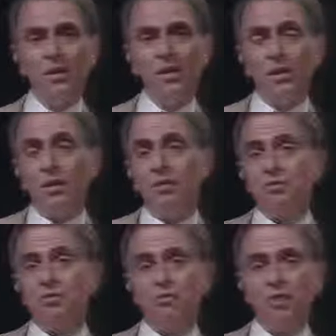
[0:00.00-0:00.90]

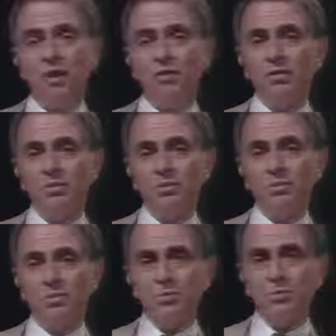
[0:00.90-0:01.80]
for that there
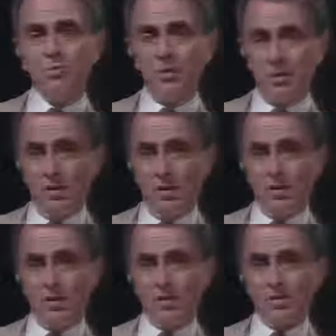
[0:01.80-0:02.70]
seems to be,
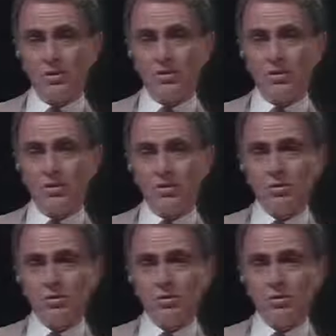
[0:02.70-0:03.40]
as Dr. Hawking